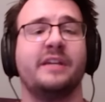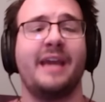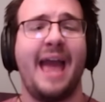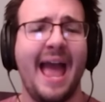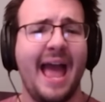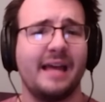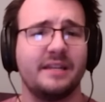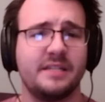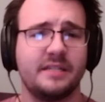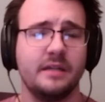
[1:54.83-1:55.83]

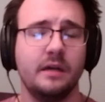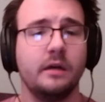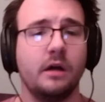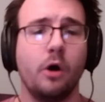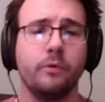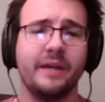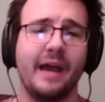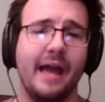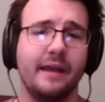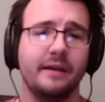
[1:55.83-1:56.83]
cats.
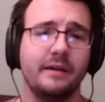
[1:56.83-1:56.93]
Okay.